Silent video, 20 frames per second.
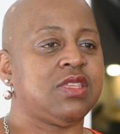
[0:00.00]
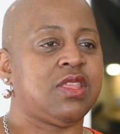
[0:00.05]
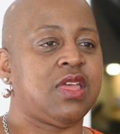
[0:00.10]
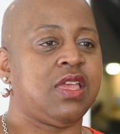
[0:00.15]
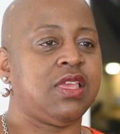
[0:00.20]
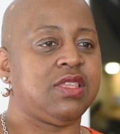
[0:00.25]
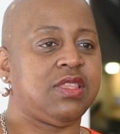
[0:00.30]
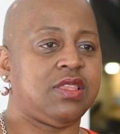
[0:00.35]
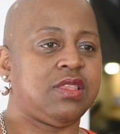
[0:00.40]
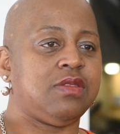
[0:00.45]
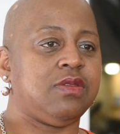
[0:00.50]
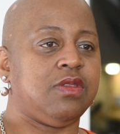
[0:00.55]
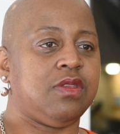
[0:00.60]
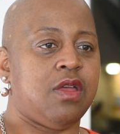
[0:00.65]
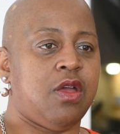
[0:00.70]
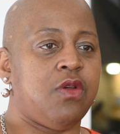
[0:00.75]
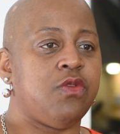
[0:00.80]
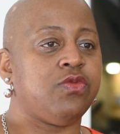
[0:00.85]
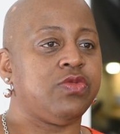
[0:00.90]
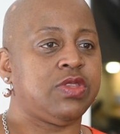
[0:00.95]
that they
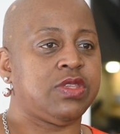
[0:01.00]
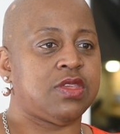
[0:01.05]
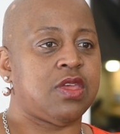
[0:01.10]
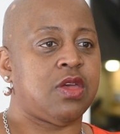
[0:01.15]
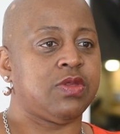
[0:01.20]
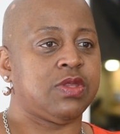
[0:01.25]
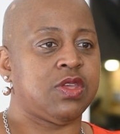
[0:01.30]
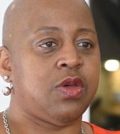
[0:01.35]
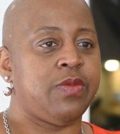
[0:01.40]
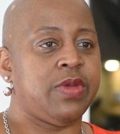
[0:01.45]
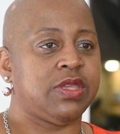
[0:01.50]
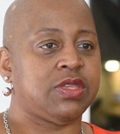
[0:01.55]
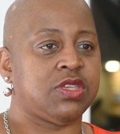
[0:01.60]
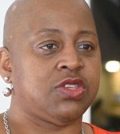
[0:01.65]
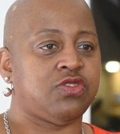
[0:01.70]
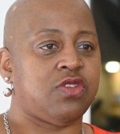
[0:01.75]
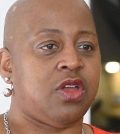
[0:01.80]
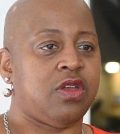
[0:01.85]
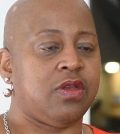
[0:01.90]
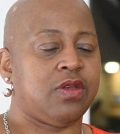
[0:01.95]
tell me it's a
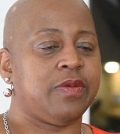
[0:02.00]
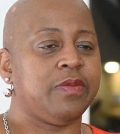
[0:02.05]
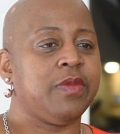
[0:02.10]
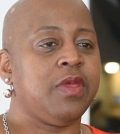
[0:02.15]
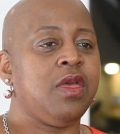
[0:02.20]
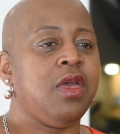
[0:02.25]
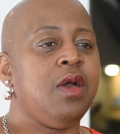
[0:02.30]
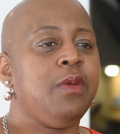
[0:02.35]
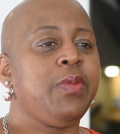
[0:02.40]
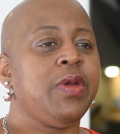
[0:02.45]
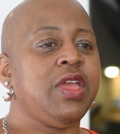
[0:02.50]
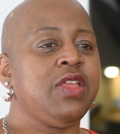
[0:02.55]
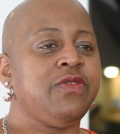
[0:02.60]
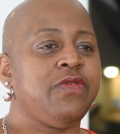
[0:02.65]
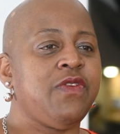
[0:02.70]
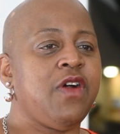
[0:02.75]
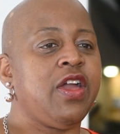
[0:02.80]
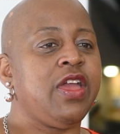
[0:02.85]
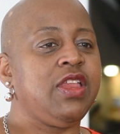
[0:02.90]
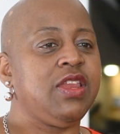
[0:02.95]
stroke. But in
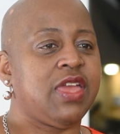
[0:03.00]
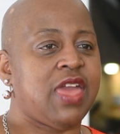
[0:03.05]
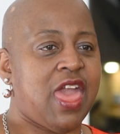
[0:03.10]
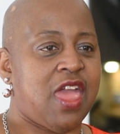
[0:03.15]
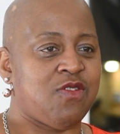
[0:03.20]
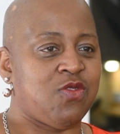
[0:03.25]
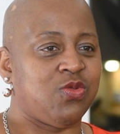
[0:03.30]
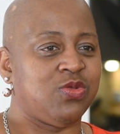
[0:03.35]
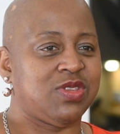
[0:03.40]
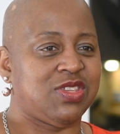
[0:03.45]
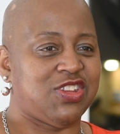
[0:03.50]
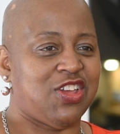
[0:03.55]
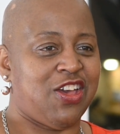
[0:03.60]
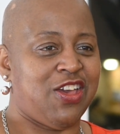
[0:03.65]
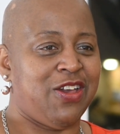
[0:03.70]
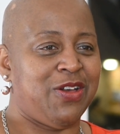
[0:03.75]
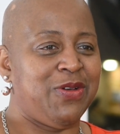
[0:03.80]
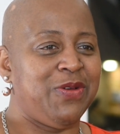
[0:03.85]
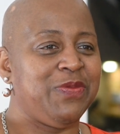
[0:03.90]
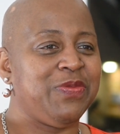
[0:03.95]
fine Carole
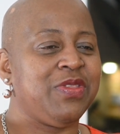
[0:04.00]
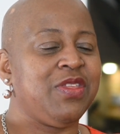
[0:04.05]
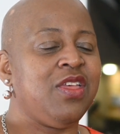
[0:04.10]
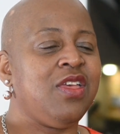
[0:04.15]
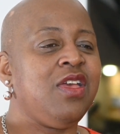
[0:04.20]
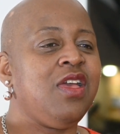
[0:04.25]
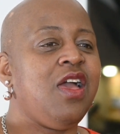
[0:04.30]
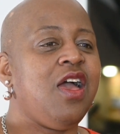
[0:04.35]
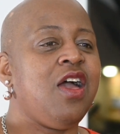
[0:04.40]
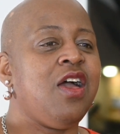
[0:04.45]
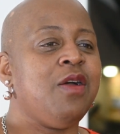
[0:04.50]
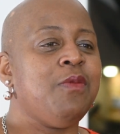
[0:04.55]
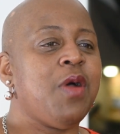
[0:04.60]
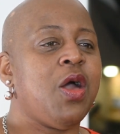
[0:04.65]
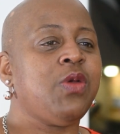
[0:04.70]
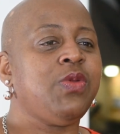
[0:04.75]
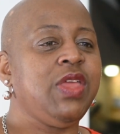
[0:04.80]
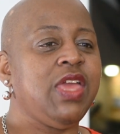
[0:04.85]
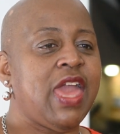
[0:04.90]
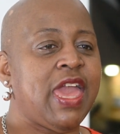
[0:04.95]
style,
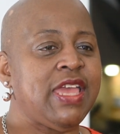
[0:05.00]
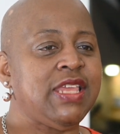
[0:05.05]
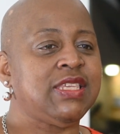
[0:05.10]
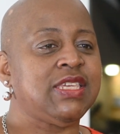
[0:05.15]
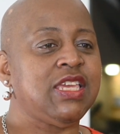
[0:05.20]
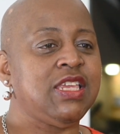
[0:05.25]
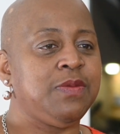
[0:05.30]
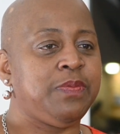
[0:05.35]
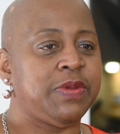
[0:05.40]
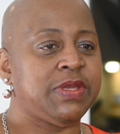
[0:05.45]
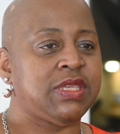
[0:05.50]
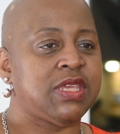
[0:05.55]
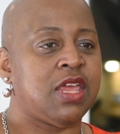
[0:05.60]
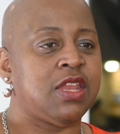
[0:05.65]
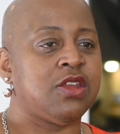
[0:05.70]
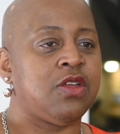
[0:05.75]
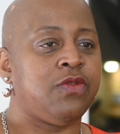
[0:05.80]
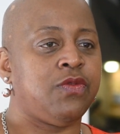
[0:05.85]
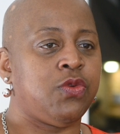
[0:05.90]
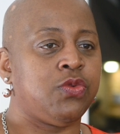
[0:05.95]
only
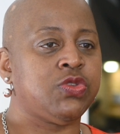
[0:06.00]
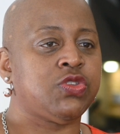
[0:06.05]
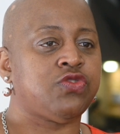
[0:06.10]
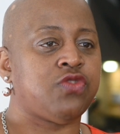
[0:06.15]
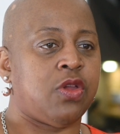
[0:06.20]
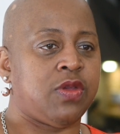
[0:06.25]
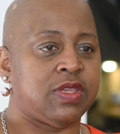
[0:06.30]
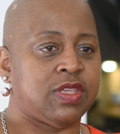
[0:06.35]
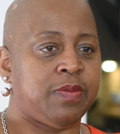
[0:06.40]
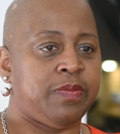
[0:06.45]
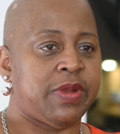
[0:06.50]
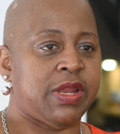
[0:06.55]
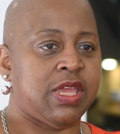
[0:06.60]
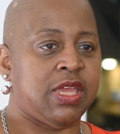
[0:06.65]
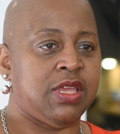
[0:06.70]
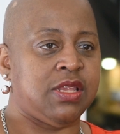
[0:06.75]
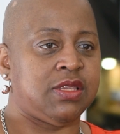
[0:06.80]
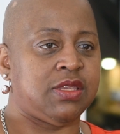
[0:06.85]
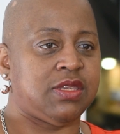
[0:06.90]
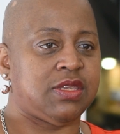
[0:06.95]
18% of all strokes are
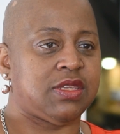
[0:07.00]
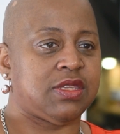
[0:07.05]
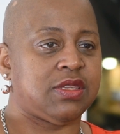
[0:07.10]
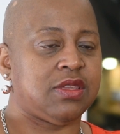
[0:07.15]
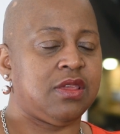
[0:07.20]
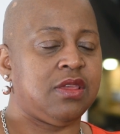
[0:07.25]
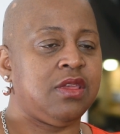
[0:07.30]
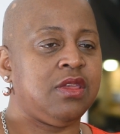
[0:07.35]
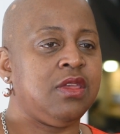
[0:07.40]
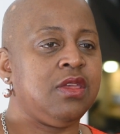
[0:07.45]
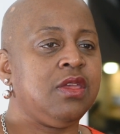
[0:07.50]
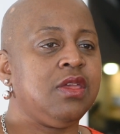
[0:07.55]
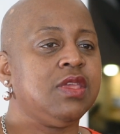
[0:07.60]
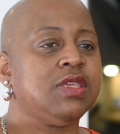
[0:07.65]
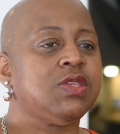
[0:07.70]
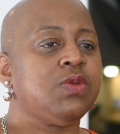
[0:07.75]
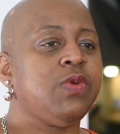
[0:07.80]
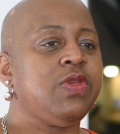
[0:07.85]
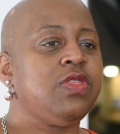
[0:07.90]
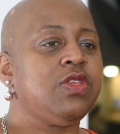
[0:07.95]
bleeds.
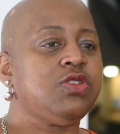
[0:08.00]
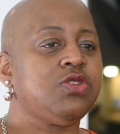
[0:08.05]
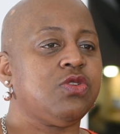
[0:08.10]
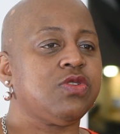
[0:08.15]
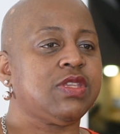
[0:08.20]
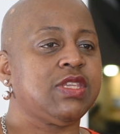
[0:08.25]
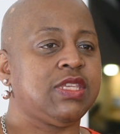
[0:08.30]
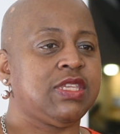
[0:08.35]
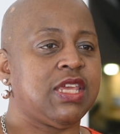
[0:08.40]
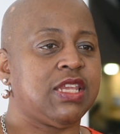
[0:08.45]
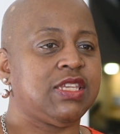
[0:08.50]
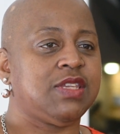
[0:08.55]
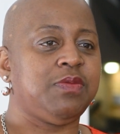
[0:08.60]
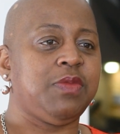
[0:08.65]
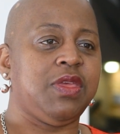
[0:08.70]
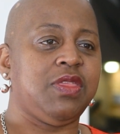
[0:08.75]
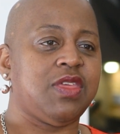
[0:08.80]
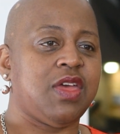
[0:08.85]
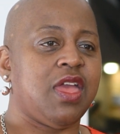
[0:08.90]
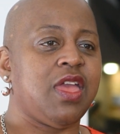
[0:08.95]
So when the doctor said to
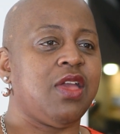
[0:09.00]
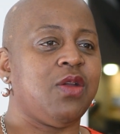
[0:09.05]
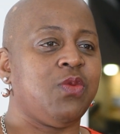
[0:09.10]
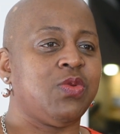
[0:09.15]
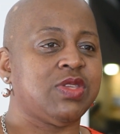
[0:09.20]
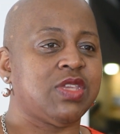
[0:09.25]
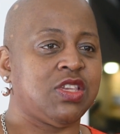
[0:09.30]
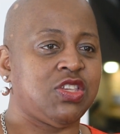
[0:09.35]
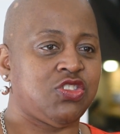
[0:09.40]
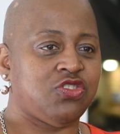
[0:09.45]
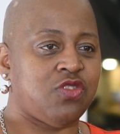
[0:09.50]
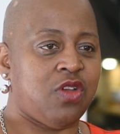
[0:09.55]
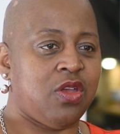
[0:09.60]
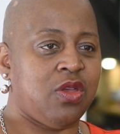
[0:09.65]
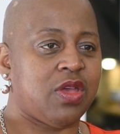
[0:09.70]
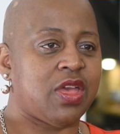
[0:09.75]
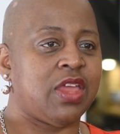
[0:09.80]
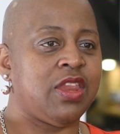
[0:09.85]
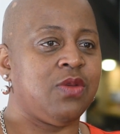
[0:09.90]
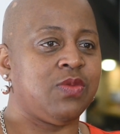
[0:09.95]
me that it was a
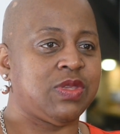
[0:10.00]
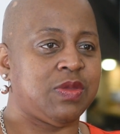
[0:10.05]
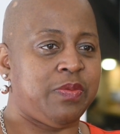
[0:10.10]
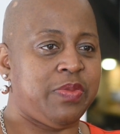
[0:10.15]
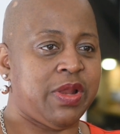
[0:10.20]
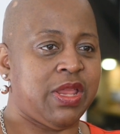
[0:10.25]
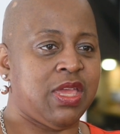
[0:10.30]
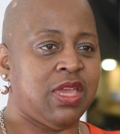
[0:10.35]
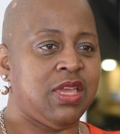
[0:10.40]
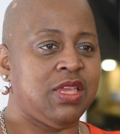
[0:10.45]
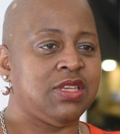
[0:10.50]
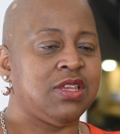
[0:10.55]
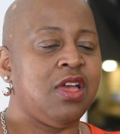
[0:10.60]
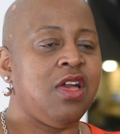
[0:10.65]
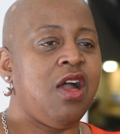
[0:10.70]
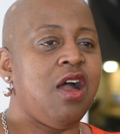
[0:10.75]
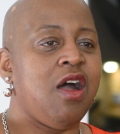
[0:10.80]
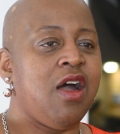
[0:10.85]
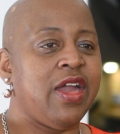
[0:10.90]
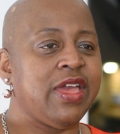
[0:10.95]
stroke and it was a bleed,
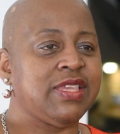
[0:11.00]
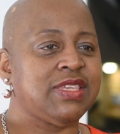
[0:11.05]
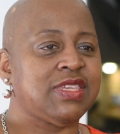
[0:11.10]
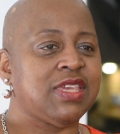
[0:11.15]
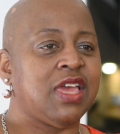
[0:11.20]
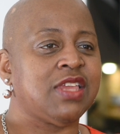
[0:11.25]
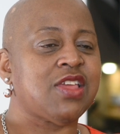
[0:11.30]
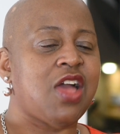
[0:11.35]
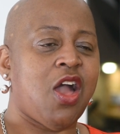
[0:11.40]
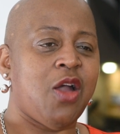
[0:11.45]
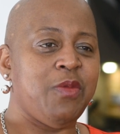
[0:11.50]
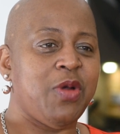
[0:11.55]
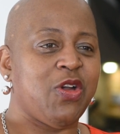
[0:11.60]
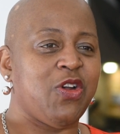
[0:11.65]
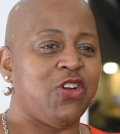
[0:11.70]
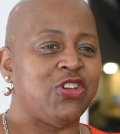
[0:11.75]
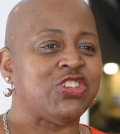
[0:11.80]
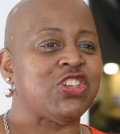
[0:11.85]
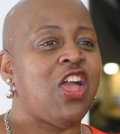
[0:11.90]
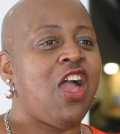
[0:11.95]
I said, oh my
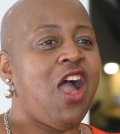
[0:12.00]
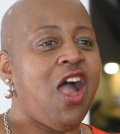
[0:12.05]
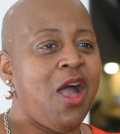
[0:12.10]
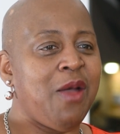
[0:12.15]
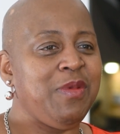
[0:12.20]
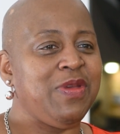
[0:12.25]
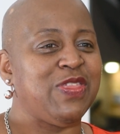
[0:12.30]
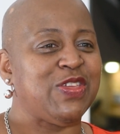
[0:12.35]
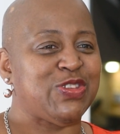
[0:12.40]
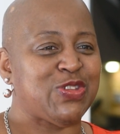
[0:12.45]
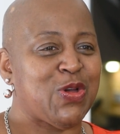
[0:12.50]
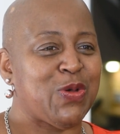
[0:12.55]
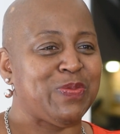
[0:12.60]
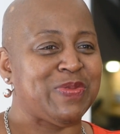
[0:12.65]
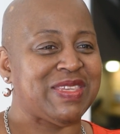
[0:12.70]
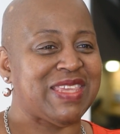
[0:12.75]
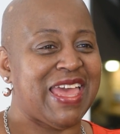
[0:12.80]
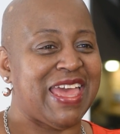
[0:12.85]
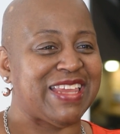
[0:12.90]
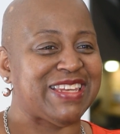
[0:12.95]
gosh, I'm in the top
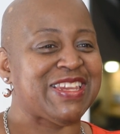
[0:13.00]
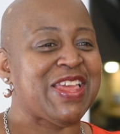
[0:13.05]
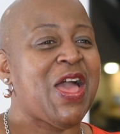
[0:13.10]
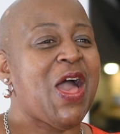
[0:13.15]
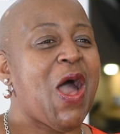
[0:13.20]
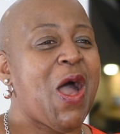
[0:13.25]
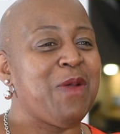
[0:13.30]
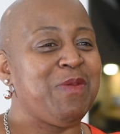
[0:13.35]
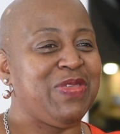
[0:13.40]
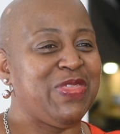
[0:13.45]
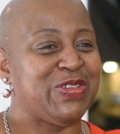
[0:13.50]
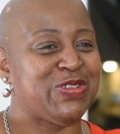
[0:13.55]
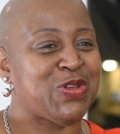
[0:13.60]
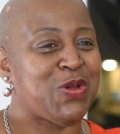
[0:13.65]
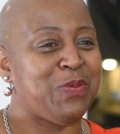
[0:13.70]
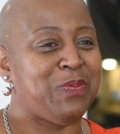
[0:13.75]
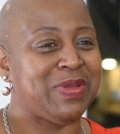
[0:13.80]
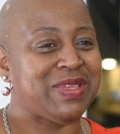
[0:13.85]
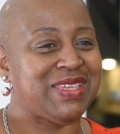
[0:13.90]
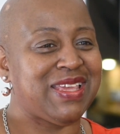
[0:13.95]
set. I'm in the
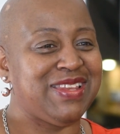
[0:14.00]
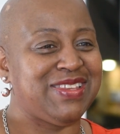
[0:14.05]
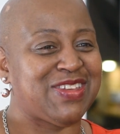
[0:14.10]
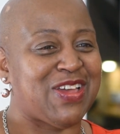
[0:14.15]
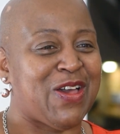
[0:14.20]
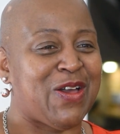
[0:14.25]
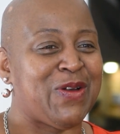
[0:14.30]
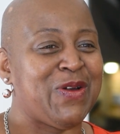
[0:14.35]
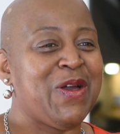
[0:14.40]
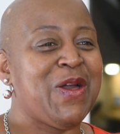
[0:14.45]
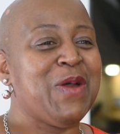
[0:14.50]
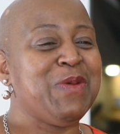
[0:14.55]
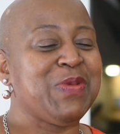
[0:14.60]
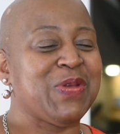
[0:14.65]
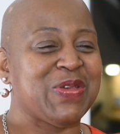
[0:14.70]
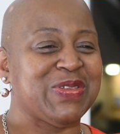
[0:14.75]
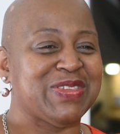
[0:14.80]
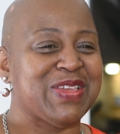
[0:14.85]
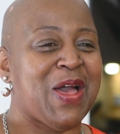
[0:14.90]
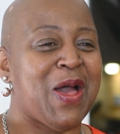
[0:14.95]
top percentile
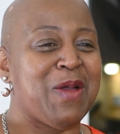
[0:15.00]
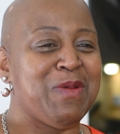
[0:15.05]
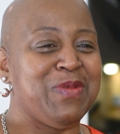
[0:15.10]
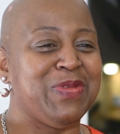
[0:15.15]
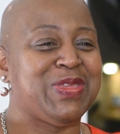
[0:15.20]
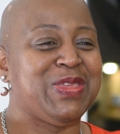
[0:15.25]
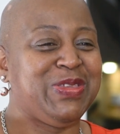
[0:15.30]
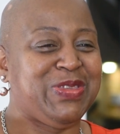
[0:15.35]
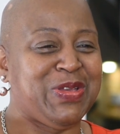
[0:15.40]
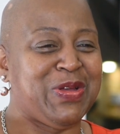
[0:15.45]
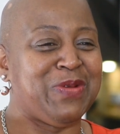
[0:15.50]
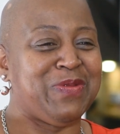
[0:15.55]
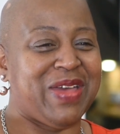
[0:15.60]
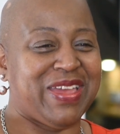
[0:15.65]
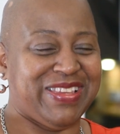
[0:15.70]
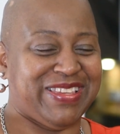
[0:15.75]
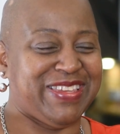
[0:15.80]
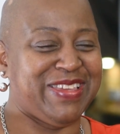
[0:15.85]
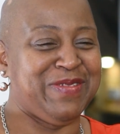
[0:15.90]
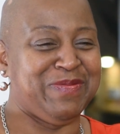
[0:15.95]
because I'm in the top
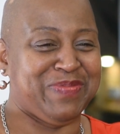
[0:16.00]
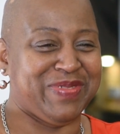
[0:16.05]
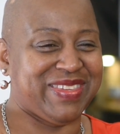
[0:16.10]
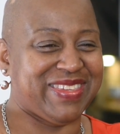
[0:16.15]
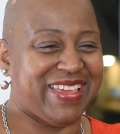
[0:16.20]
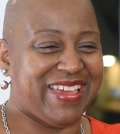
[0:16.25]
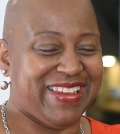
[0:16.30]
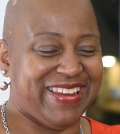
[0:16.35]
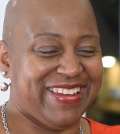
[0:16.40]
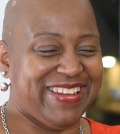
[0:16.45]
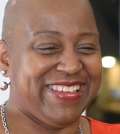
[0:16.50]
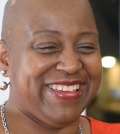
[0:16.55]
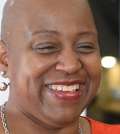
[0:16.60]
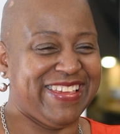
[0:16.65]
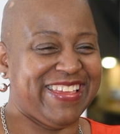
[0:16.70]
18%.